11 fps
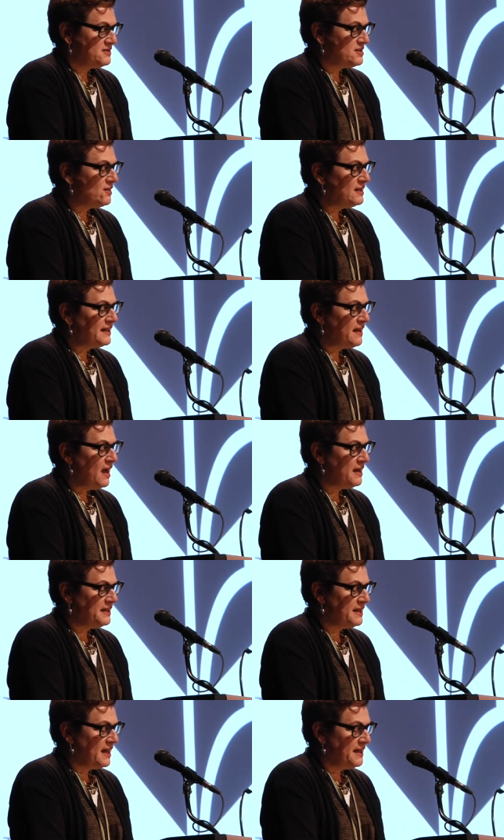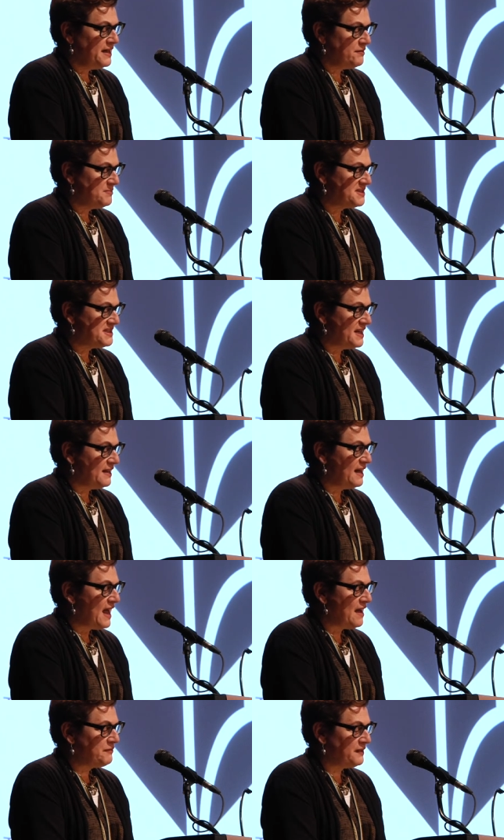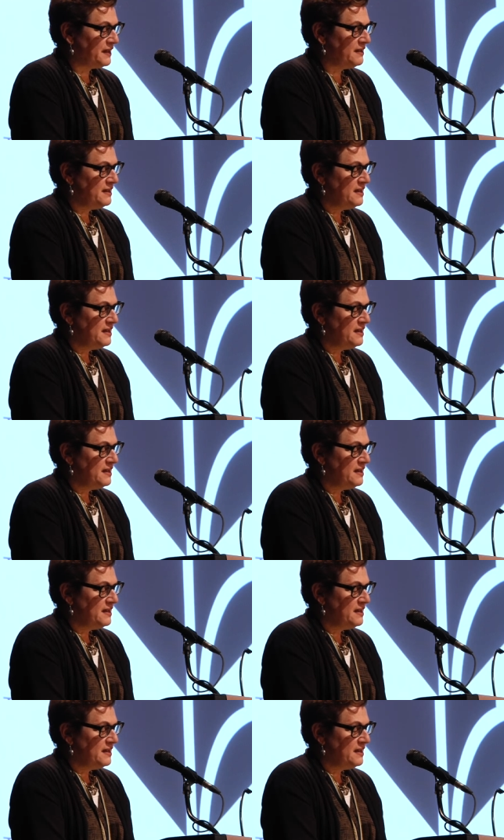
"Darling Honey," I hear him say, laughing,